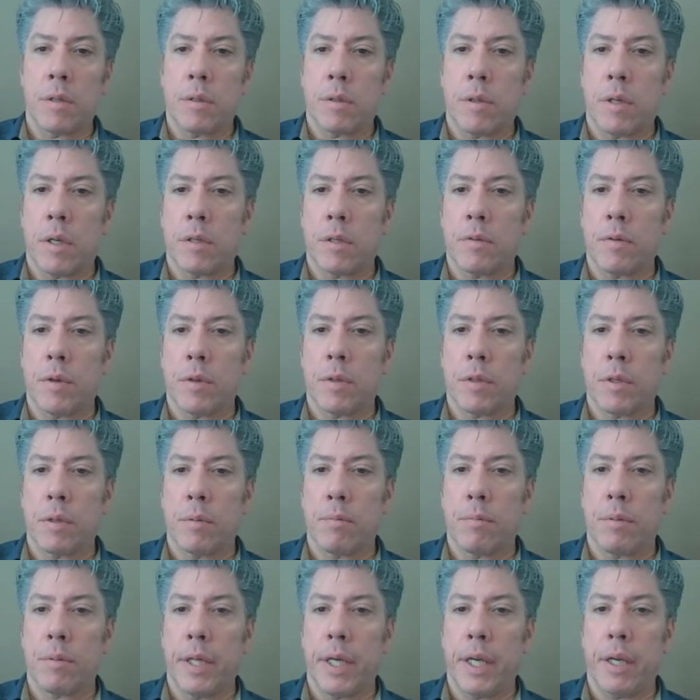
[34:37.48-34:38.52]
Transfer is
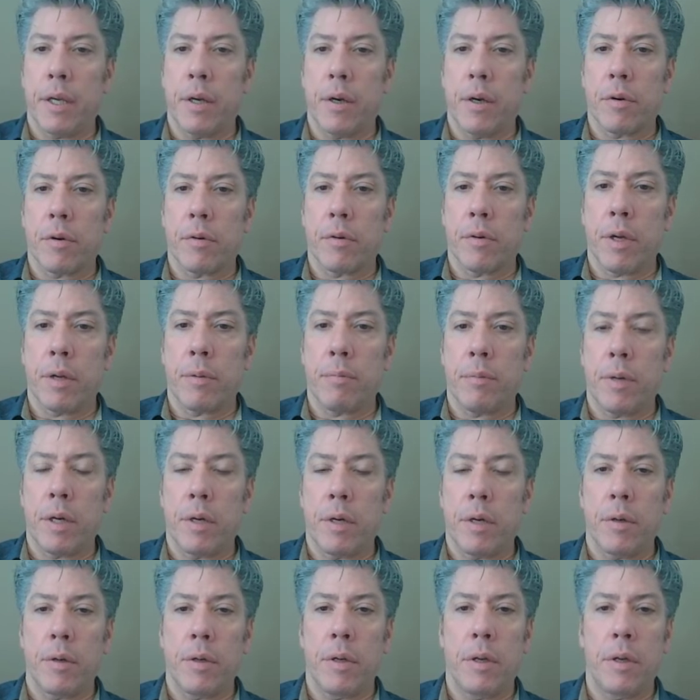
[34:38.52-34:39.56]
complete, go to run
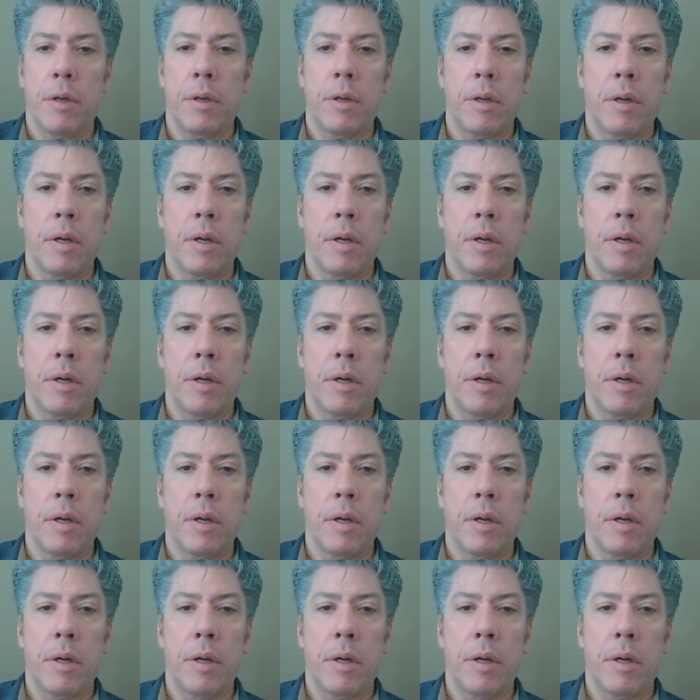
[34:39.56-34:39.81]
mode.